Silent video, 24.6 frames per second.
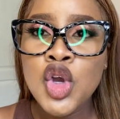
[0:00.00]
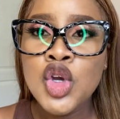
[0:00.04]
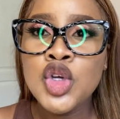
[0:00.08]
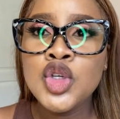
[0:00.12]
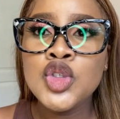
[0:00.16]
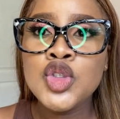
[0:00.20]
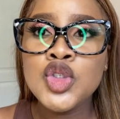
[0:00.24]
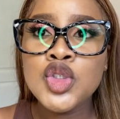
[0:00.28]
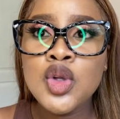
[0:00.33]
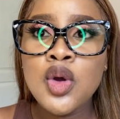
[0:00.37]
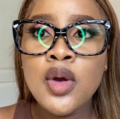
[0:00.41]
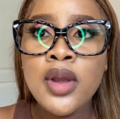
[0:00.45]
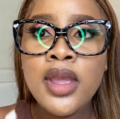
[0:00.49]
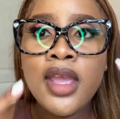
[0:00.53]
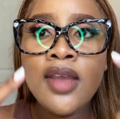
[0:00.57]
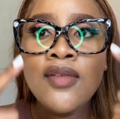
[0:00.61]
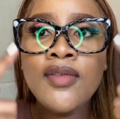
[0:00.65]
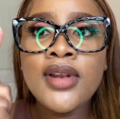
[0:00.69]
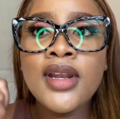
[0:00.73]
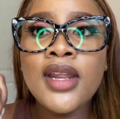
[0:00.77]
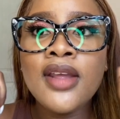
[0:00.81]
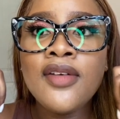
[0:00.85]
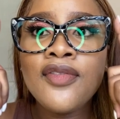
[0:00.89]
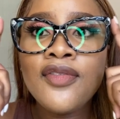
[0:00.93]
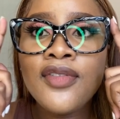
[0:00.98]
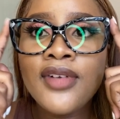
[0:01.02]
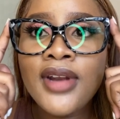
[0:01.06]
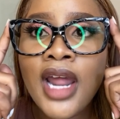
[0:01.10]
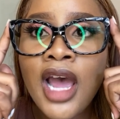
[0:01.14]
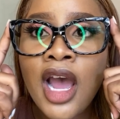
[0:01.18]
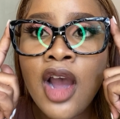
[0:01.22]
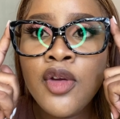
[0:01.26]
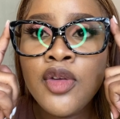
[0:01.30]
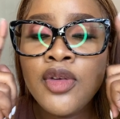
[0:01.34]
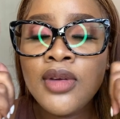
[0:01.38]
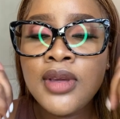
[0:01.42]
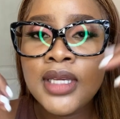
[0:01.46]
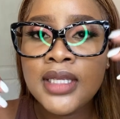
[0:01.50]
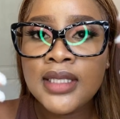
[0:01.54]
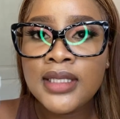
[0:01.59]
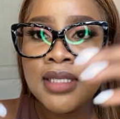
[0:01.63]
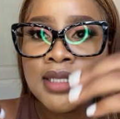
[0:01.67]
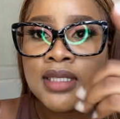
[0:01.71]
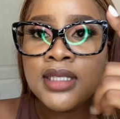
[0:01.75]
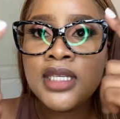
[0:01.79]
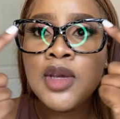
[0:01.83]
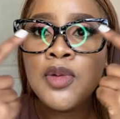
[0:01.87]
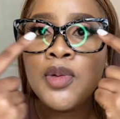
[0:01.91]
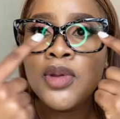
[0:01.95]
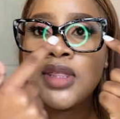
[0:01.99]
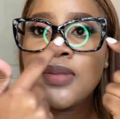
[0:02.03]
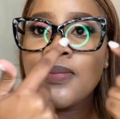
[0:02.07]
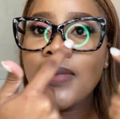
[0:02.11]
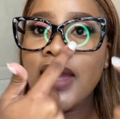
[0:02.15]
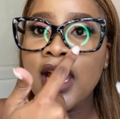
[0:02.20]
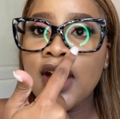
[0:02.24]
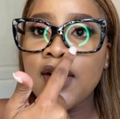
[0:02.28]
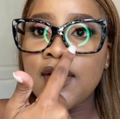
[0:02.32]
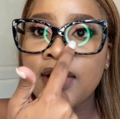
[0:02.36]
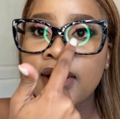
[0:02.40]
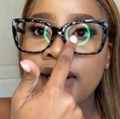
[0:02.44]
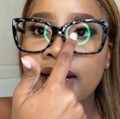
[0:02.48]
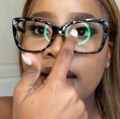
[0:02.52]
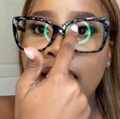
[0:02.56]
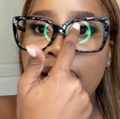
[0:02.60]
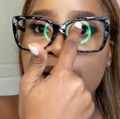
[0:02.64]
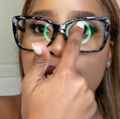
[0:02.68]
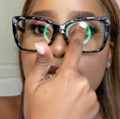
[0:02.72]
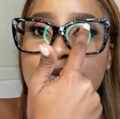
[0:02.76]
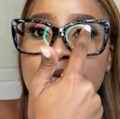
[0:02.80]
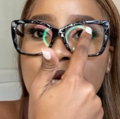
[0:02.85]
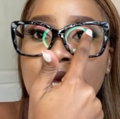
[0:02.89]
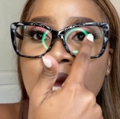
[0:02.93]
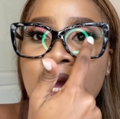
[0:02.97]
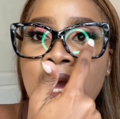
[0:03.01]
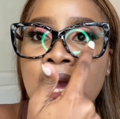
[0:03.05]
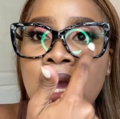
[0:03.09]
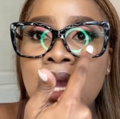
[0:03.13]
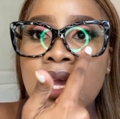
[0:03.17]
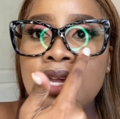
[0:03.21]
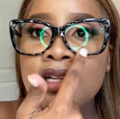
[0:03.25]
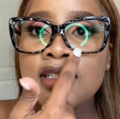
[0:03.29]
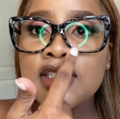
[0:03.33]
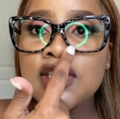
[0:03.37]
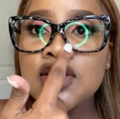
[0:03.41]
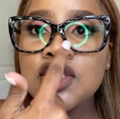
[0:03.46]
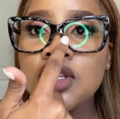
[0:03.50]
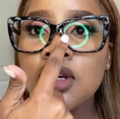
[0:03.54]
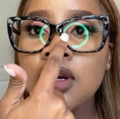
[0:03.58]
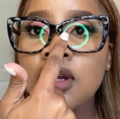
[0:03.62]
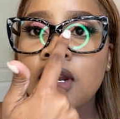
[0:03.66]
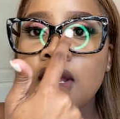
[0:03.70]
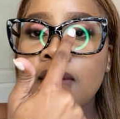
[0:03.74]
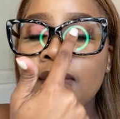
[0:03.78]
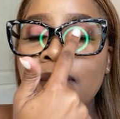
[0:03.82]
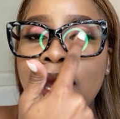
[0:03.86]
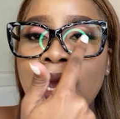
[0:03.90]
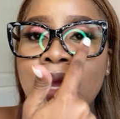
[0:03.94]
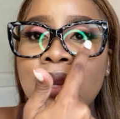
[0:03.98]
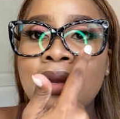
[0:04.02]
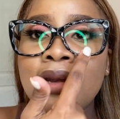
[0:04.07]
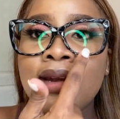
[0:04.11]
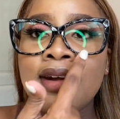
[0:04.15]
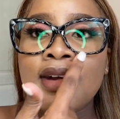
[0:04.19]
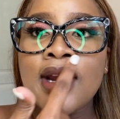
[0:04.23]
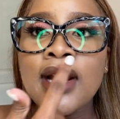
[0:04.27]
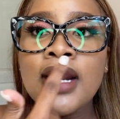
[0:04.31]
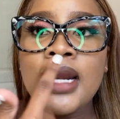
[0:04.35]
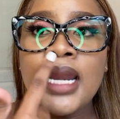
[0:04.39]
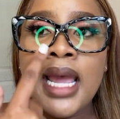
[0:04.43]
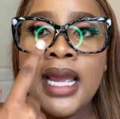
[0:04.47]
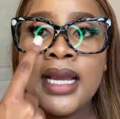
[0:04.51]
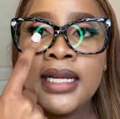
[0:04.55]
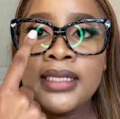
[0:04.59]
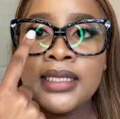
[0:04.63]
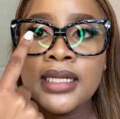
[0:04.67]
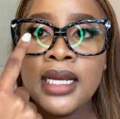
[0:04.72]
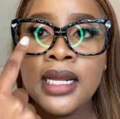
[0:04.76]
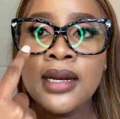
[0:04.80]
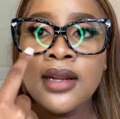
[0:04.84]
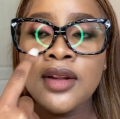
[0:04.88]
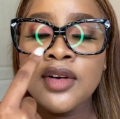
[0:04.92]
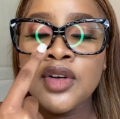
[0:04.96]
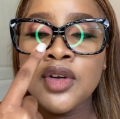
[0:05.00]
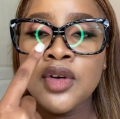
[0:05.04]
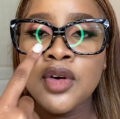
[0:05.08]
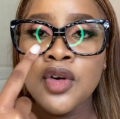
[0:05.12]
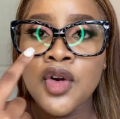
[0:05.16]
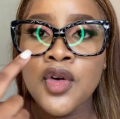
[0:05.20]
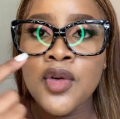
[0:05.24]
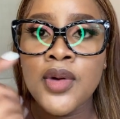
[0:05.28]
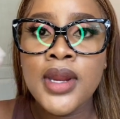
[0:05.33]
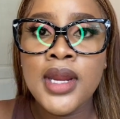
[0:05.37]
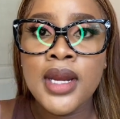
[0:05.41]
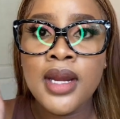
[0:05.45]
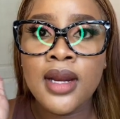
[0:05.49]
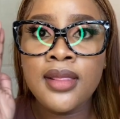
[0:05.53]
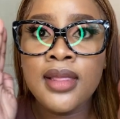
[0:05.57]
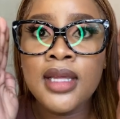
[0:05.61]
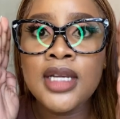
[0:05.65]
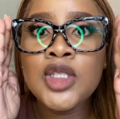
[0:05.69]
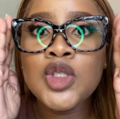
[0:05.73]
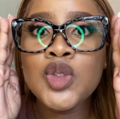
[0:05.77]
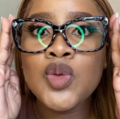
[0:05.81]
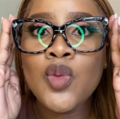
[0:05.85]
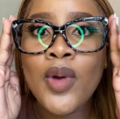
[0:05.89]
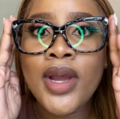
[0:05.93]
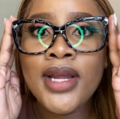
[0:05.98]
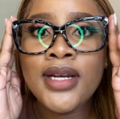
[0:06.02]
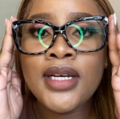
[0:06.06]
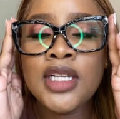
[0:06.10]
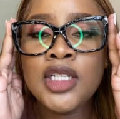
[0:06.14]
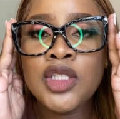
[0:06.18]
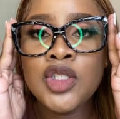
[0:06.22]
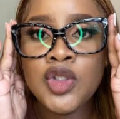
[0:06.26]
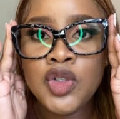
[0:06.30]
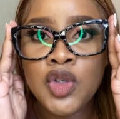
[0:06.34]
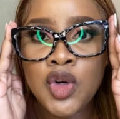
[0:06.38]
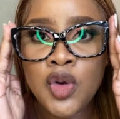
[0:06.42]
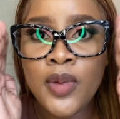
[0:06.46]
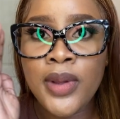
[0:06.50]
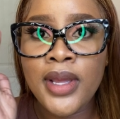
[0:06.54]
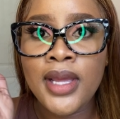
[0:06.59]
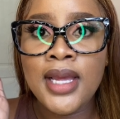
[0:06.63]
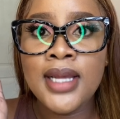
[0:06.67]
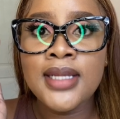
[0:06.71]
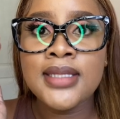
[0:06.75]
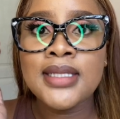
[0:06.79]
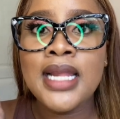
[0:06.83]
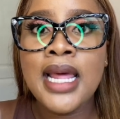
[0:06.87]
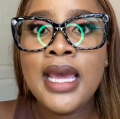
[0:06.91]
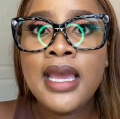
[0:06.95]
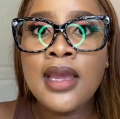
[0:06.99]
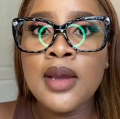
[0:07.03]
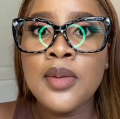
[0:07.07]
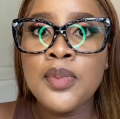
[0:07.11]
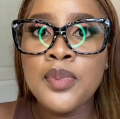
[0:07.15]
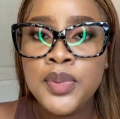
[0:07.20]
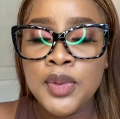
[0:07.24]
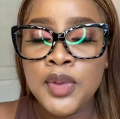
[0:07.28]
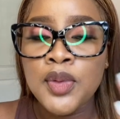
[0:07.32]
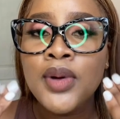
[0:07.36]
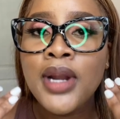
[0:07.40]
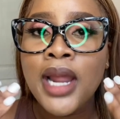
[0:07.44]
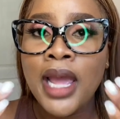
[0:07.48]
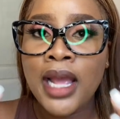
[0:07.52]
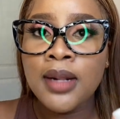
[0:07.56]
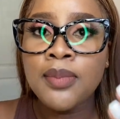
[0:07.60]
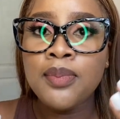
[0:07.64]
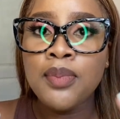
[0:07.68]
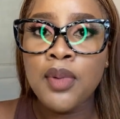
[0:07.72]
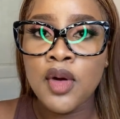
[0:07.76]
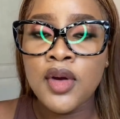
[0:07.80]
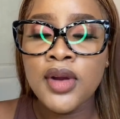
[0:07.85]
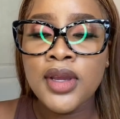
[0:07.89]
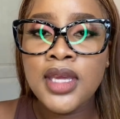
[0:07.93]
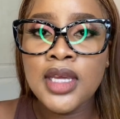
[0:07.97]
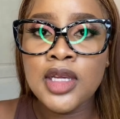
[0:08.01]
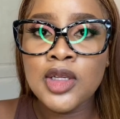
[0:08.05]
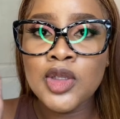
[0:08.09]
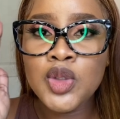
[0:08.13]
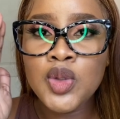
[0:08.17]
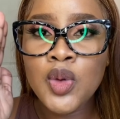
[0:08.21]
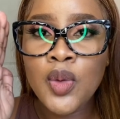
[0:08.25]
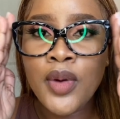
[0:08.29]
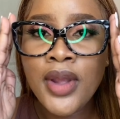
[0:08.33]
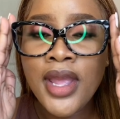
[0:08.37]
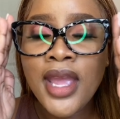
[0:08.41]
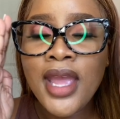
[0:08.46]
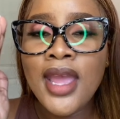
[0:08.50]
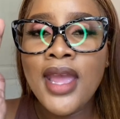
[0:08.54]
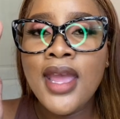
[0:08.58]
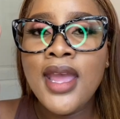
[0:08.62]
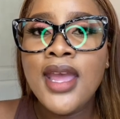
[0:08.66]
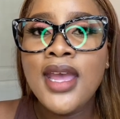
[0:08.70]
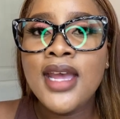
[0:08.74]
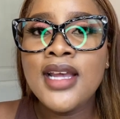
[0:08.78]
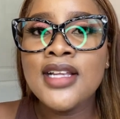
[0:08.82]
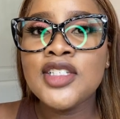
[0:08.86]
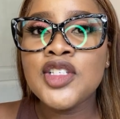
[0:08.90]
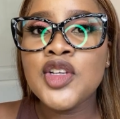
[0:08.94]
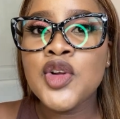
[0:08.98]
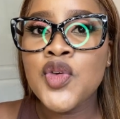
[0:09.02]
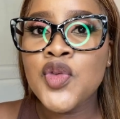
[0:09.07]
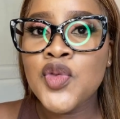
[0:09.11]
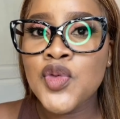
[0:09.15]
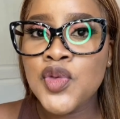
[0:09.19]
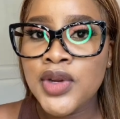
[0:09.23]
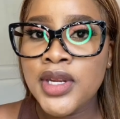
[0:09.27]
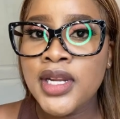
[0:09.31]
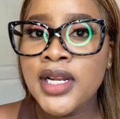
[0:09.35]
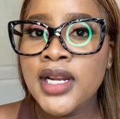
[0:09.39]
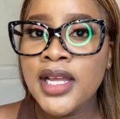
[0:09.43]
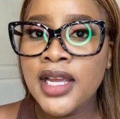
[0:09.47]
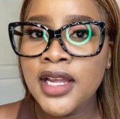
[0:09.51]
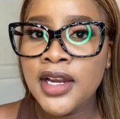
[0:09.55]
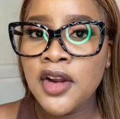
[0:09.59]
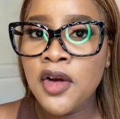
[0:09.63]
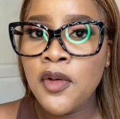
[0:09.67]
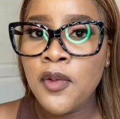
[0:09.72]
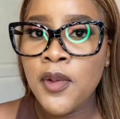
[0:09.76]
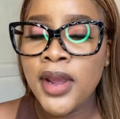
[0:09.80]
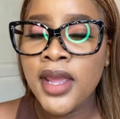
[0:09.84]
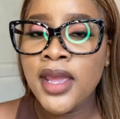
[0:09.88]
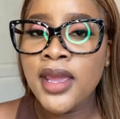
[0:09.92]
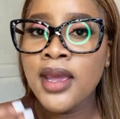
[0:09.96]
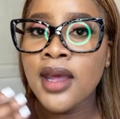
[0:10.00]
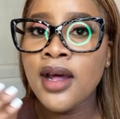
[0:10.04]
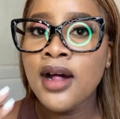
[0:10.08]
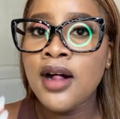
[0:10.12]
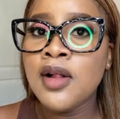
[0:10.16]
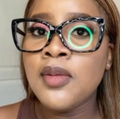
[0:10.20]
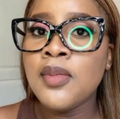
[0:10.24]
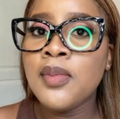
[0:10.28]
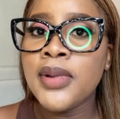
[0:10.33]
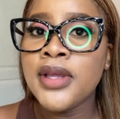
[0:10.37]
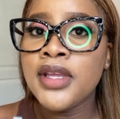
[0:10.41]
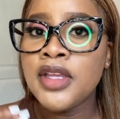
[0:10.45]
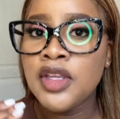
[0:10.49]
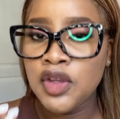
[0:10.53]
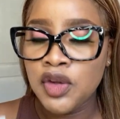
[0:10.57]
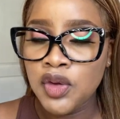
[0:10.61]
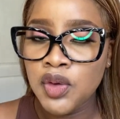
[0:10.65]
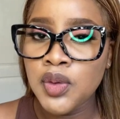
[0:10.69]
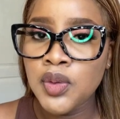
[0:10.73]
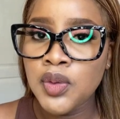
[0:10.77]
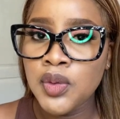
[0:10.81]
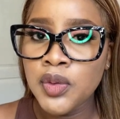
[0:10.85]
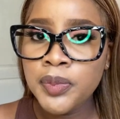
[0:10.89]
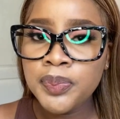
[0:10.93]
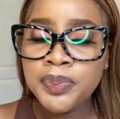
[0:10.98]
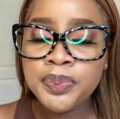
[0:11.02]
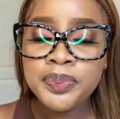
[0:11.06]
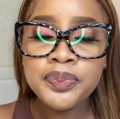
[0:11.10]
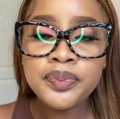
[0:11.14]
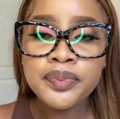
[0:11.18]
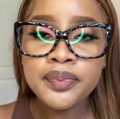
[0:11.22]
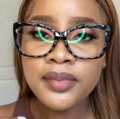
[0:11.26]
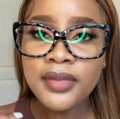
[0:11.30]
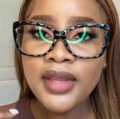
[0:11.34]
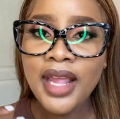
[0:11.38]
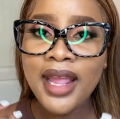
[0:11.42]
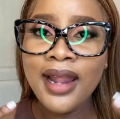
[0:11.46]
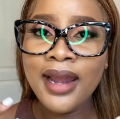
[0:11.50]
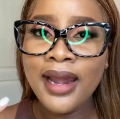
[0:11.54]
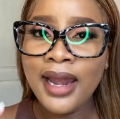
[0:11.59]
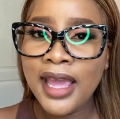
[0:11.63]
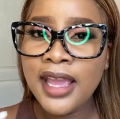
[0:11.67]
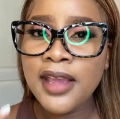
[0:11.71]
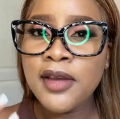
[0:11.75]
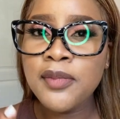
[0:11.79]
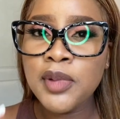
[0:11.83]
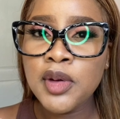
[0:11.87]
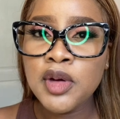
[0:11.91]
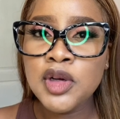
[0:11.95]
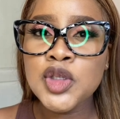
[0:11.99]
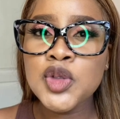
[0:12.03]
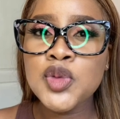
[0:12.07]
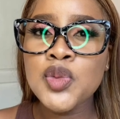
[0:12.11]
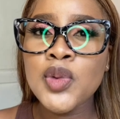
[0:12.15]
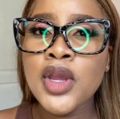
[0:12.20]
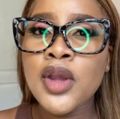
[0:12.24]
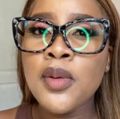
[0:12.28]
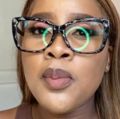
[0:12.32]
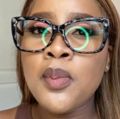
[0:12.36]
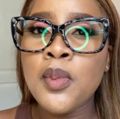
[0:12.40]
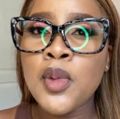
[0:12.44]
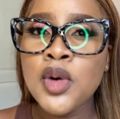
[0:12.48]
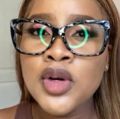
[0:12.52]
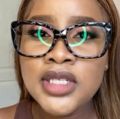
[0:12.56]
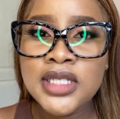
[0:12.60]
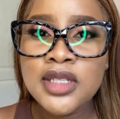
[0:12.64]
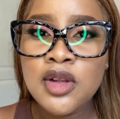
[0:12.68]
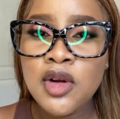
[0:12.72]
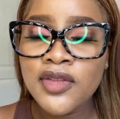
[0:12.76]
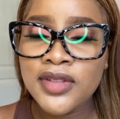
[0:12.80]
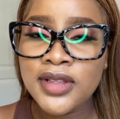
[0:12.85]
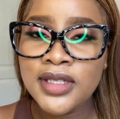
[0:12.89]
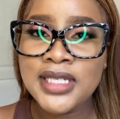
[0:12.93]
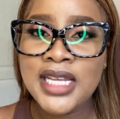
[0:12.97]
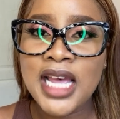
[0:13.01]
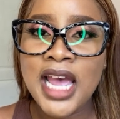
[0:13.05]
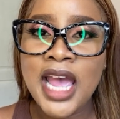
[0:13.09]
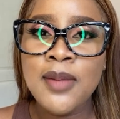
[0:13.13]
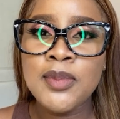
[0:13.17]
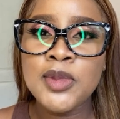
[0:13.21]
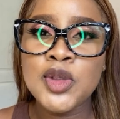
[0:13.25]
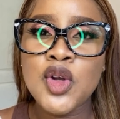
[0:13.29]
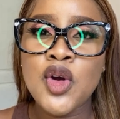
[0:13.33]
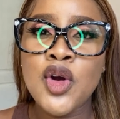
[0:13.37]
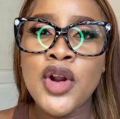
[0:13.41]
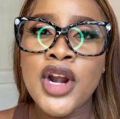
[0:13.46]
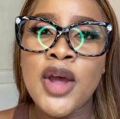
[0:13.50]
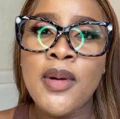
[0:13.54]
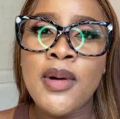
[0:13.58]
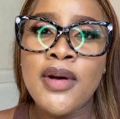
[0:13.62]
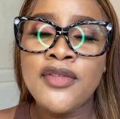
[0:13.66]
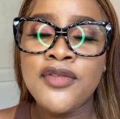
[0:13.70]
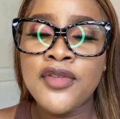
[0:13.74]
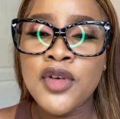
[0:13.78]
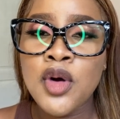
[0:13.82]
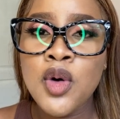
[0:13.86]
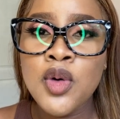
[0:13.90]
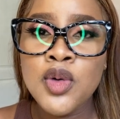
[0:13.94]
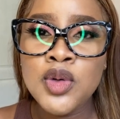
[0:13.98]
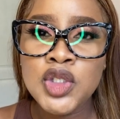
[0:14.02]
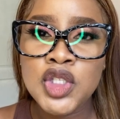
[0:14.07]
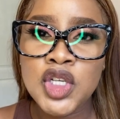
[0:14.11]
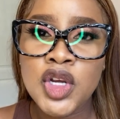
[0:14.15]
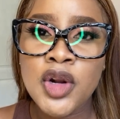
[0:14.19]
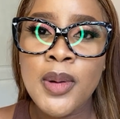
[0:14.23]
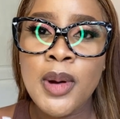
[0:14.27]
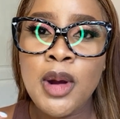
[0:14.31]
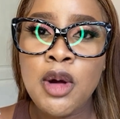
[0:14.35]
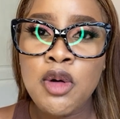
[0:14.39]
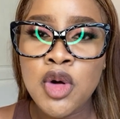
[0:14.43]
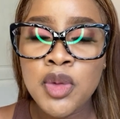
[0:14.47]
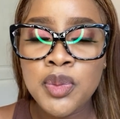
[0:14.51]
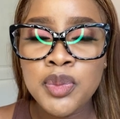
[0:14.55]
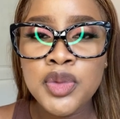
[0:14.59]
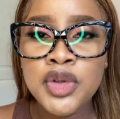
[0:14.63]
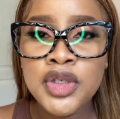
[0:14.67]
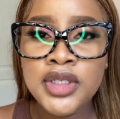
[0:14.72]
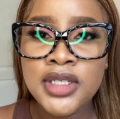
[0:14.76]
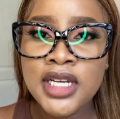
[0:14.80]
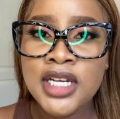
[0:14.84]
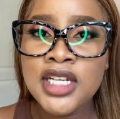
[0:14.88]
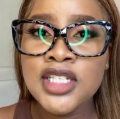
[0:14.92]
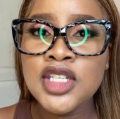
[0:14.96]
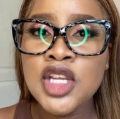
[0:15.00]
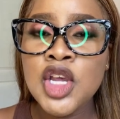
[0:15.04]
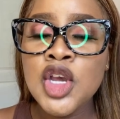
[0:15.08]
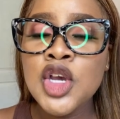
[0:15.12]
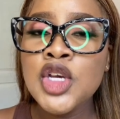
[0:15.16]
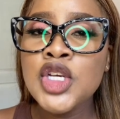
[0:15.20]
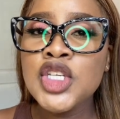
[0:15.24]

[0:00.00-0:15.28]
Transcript: So even if now you can see with my ring light, it's turning my ring light a little green. That's what it's doing. It's like a blue light blocking. So it's really in a way helping you, like, because we are most of the times on our phones, on our computers.